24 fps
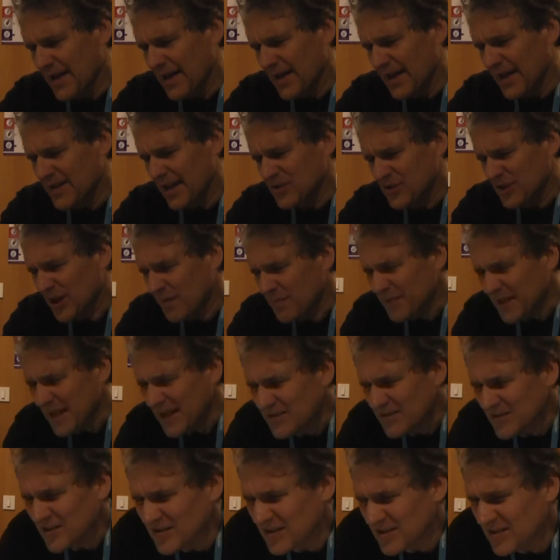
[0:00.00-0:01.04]
in some
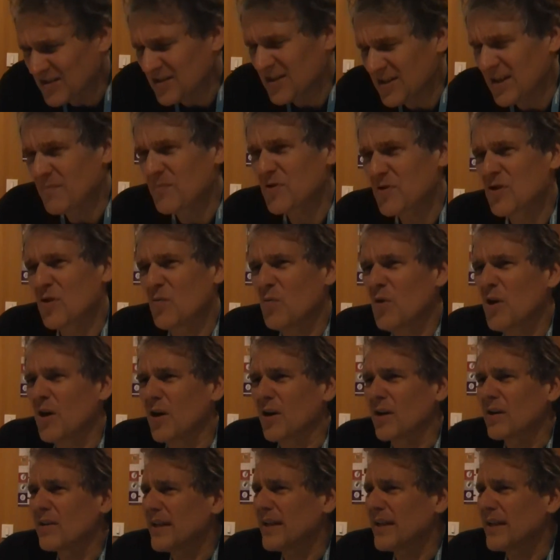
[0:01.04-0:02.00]
cases it seems to work.